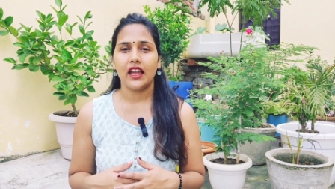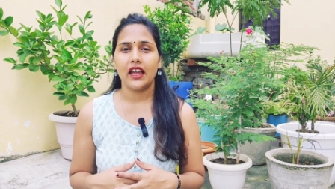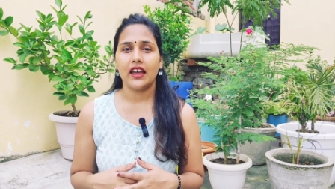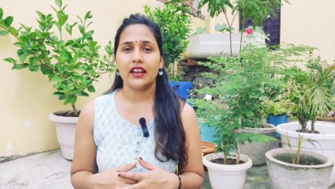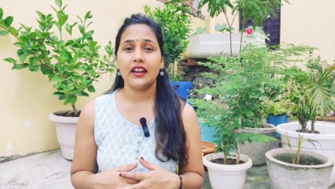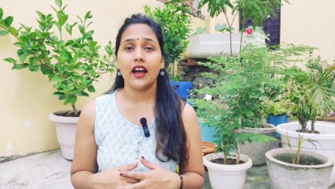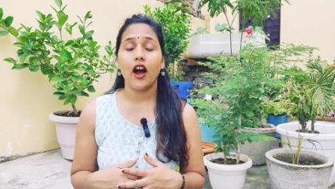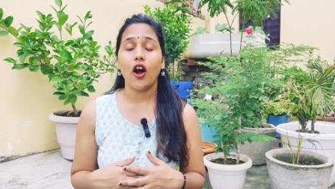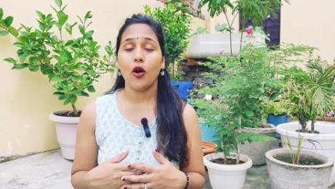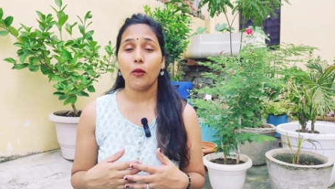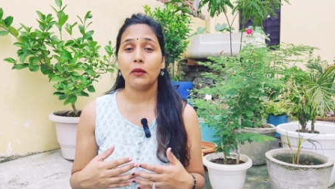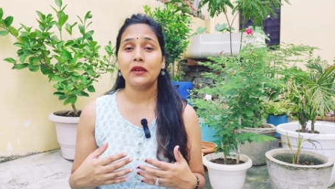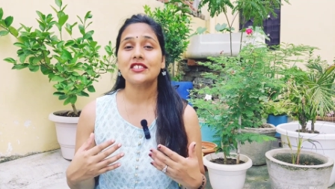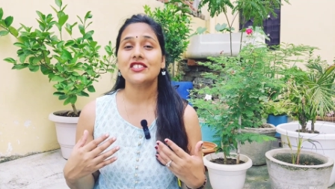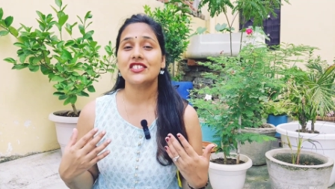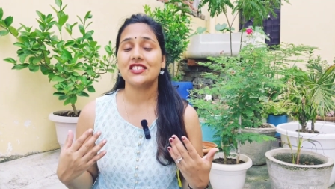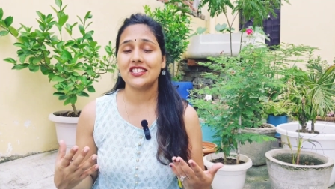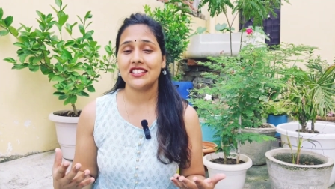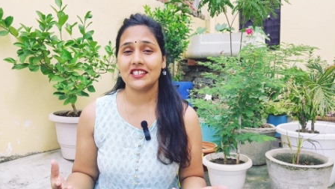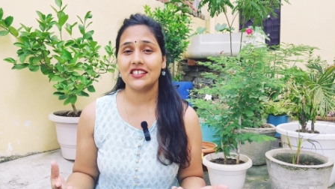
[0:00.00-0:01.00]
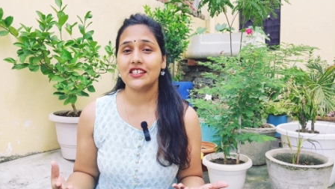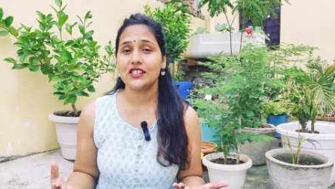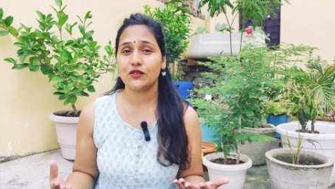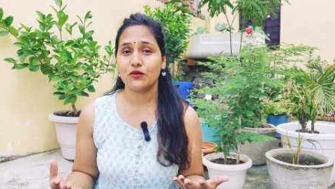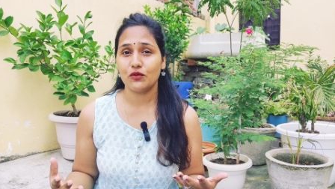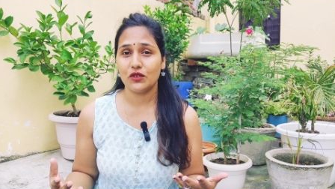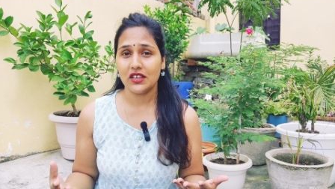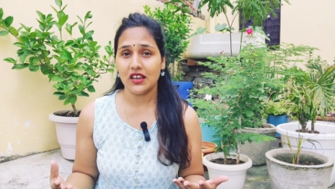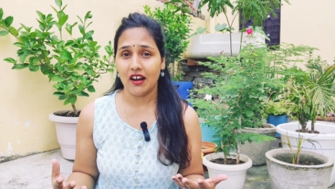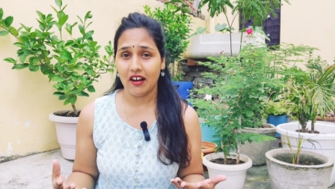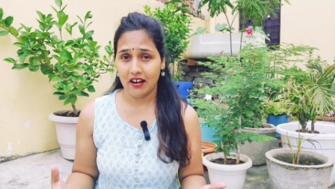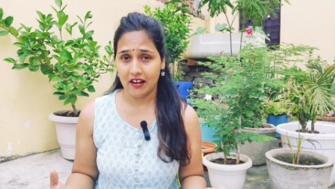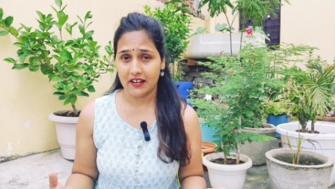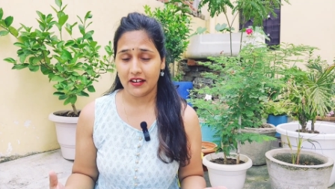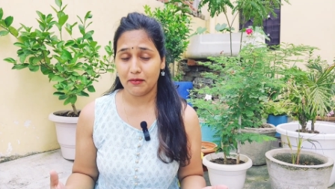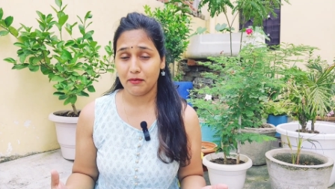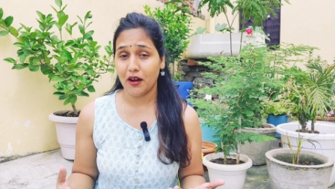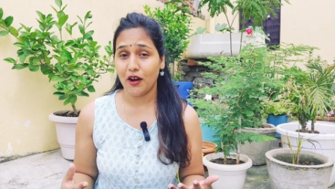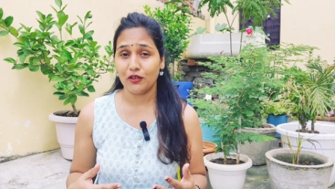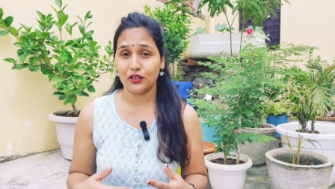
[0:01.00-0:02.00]
And how much serious we
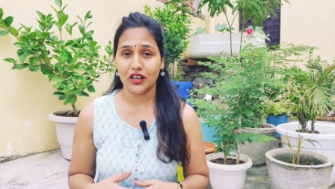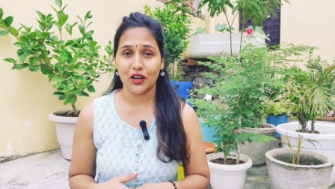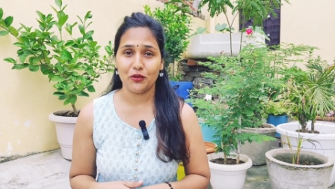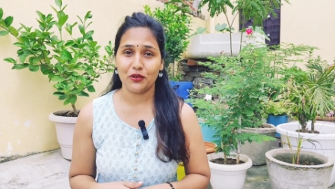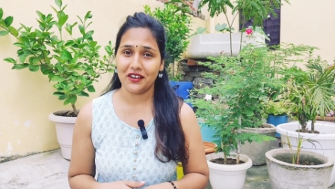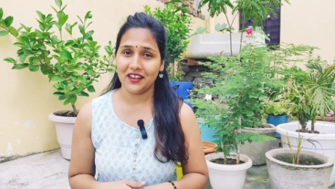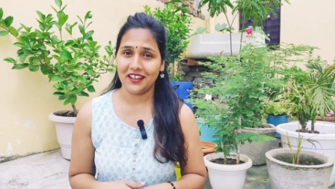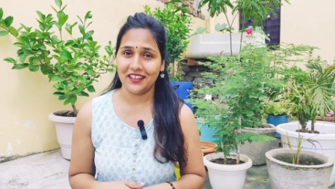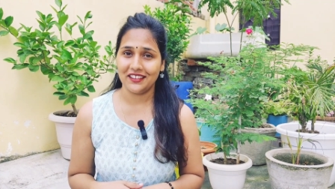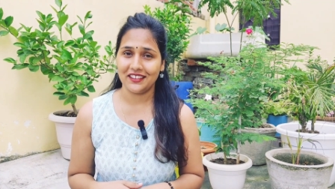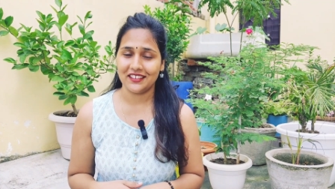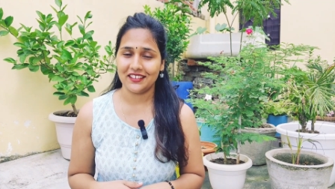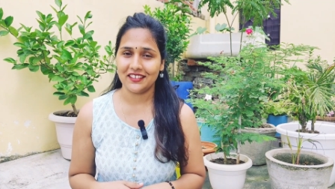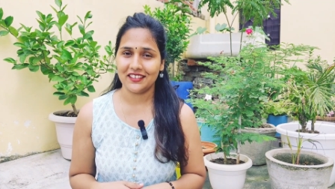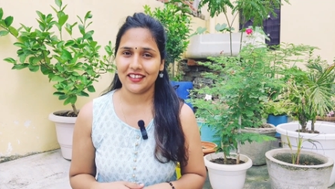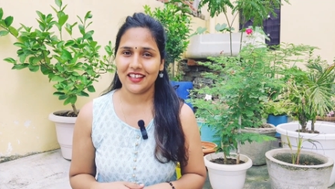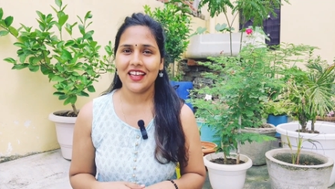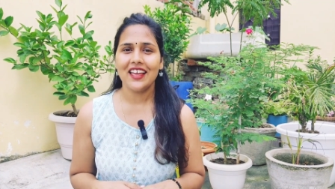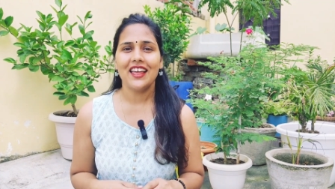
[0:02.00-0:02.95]
are about our health?